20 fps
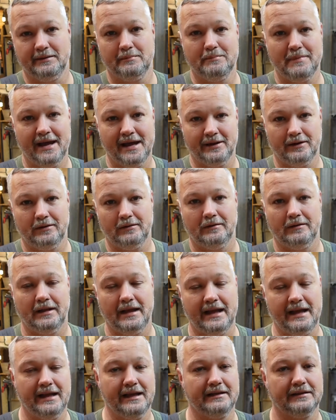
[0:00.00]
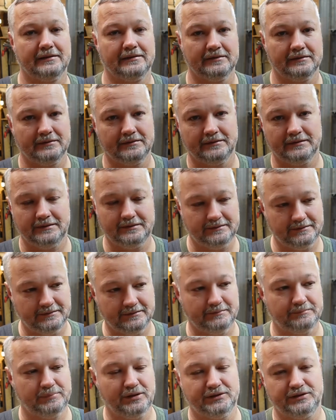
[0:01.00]
the metal and
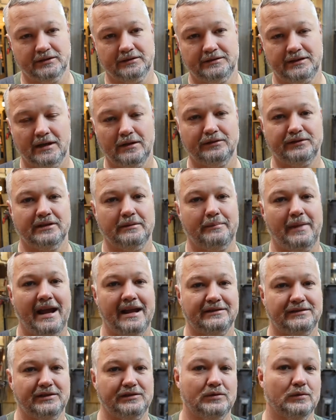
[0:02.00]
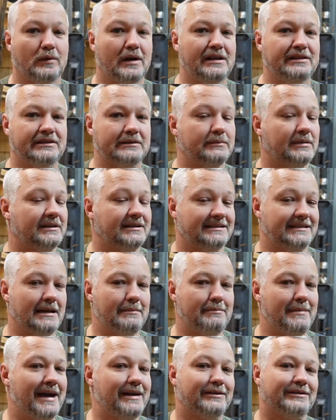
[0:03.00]
put your toes in a bad situation, because
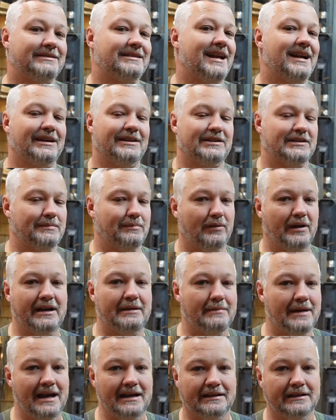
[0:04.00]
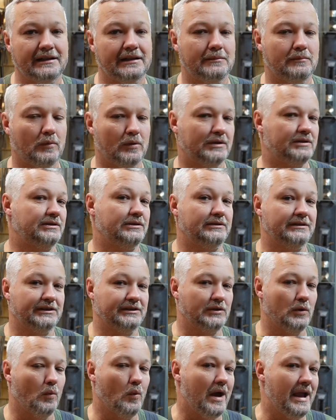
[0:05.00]
that metal's not going to spring back up once you
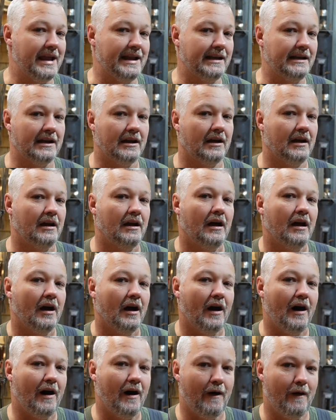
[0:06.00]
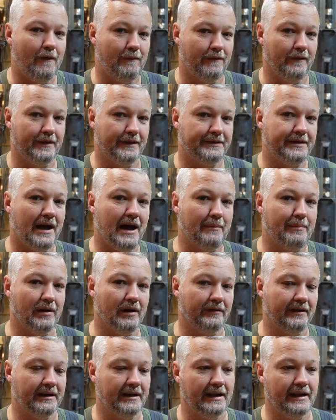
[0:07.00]
get the weight off of the top
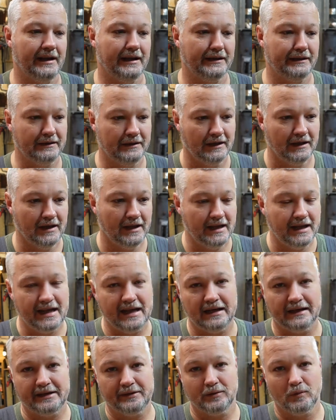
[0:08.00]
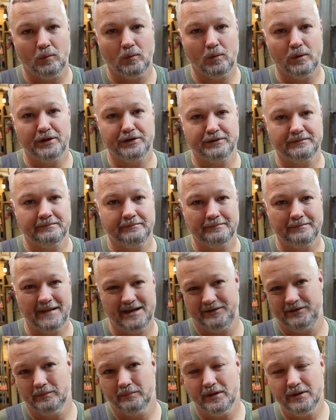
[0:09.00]
of it, and it'll either, one,
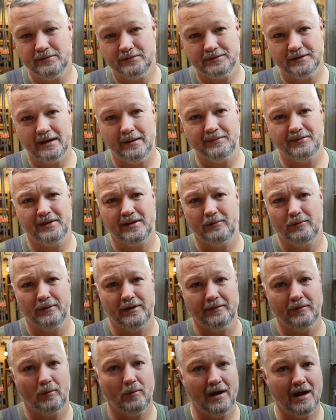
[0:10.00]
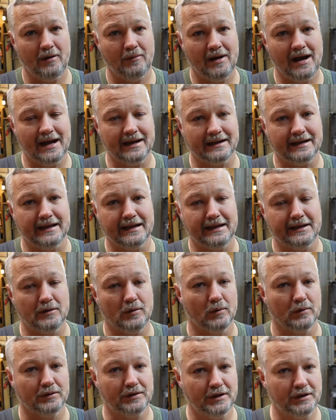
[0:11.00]
mess your boots up so they won't ever wear right again,
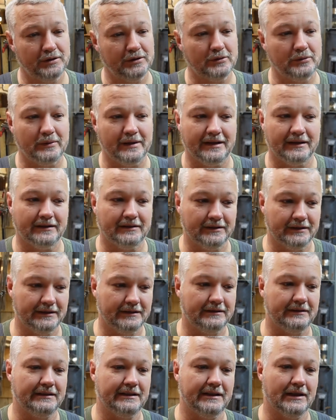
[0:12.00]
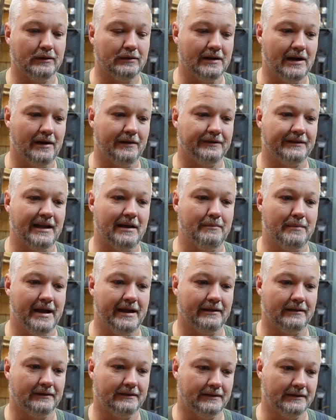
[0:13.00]
or two, it could, you know, cause that
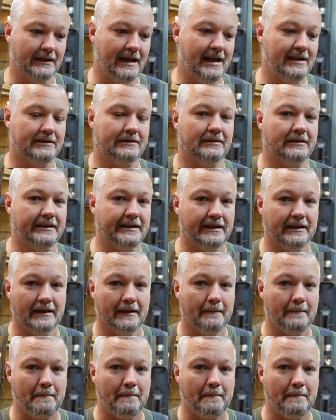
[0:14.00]
metal to actually